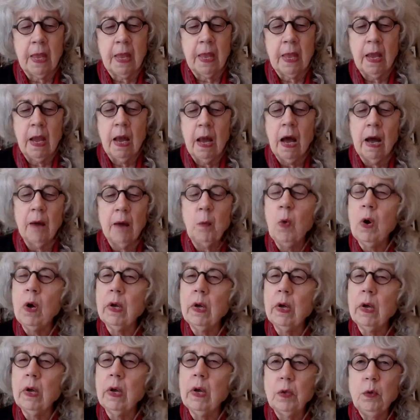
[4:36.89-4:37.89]
I
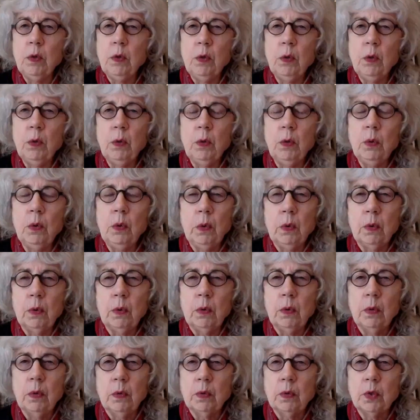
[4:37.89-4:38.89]
want
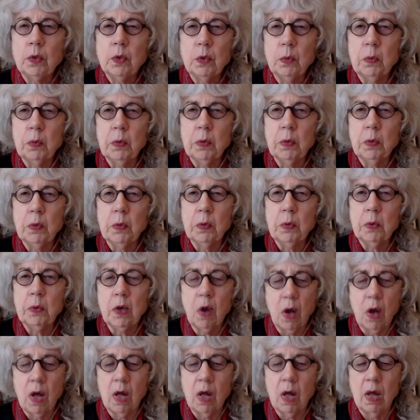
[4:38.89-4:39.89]
you to
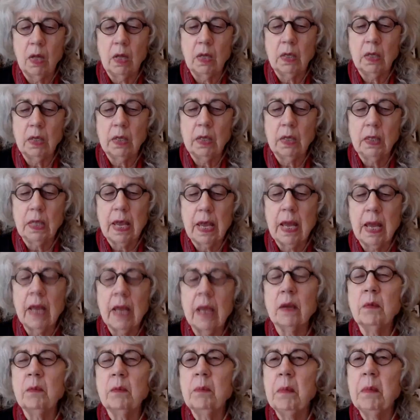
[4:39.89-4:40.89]
recall
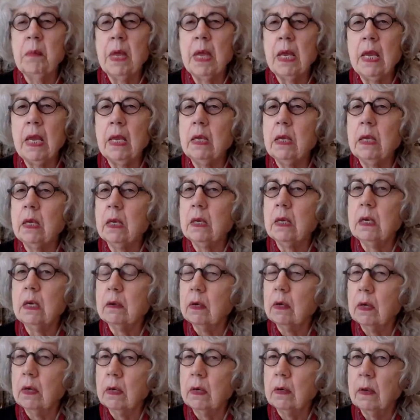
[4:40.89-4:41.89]
and make